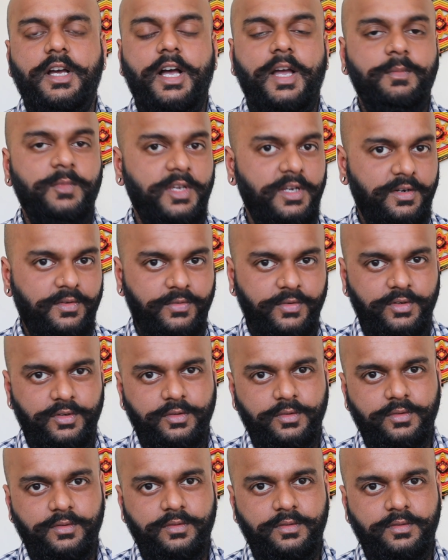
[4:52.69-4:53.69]
I'm here for
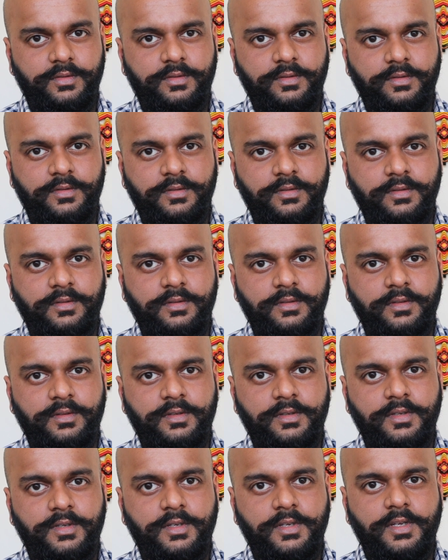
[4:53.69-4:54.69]
you.
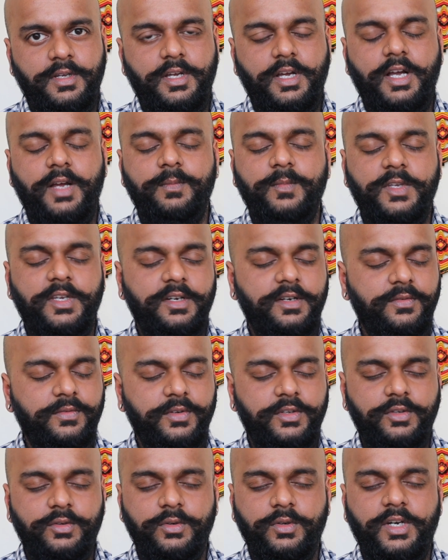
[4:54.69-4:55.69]

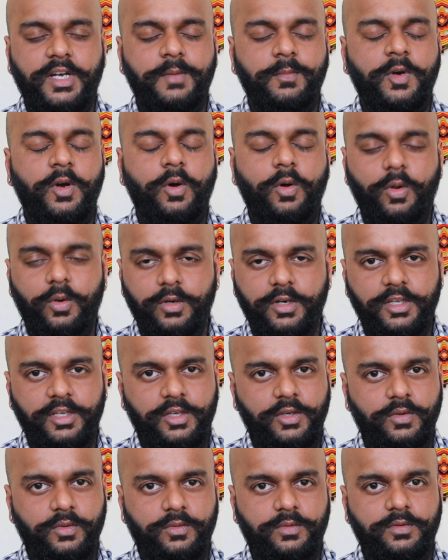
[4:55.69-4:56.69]
I'm holding
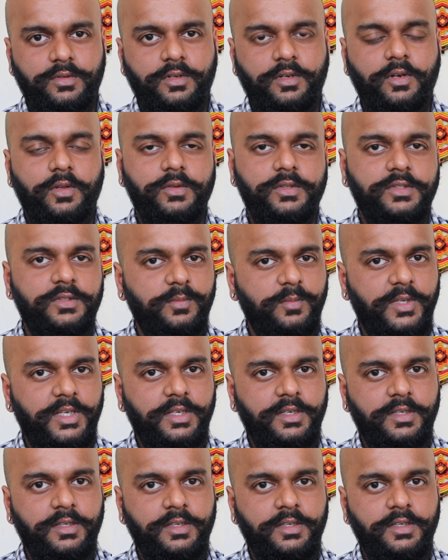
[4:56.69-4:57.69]
you close to
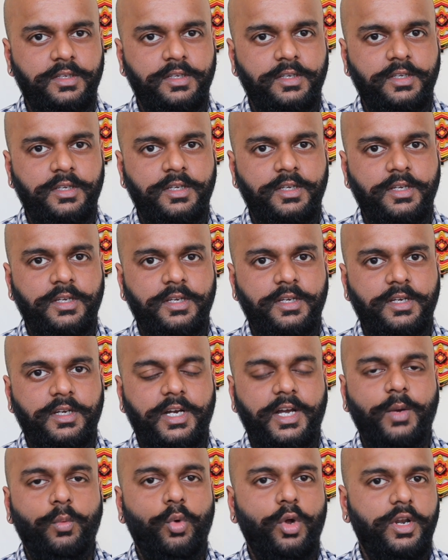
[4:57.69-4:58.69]
me.
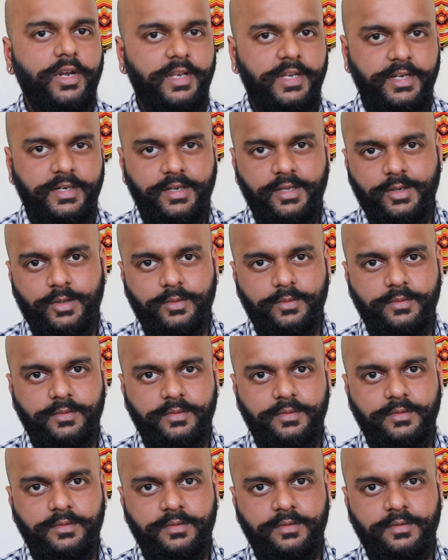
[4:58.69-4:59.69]
I won't let go.
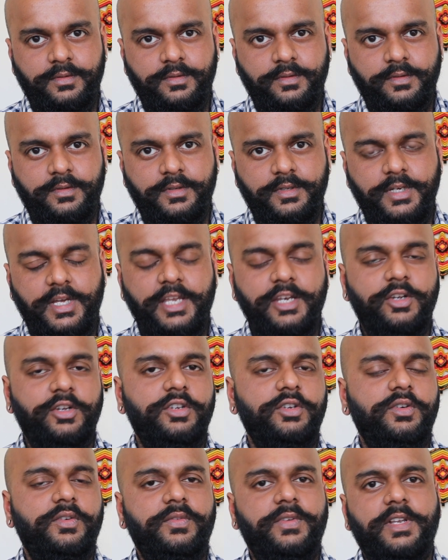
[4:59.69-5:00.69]
I know
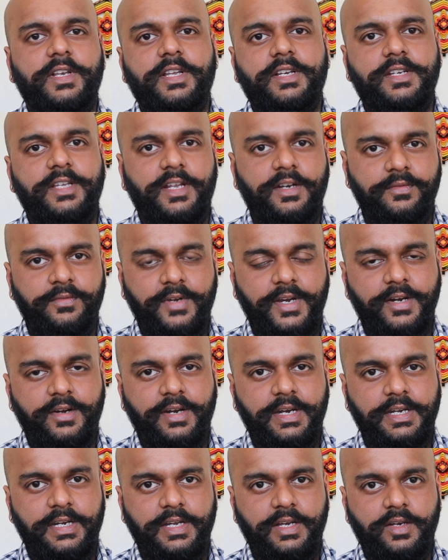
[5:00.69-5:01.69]
you're feeling terrified
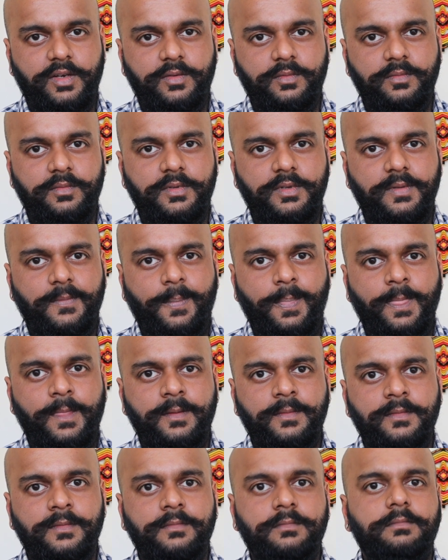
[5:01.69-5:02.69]
right now,
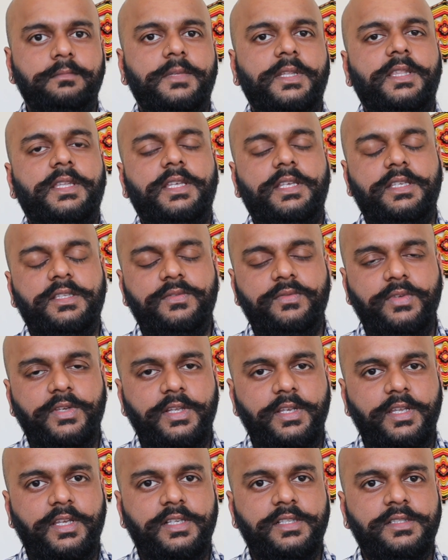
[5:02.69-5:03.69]
but these
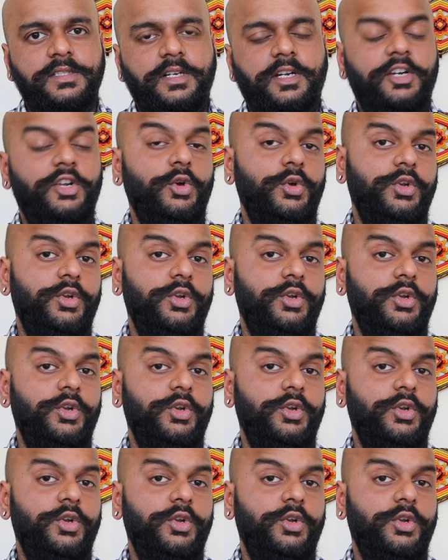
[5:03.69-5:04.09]
feelings are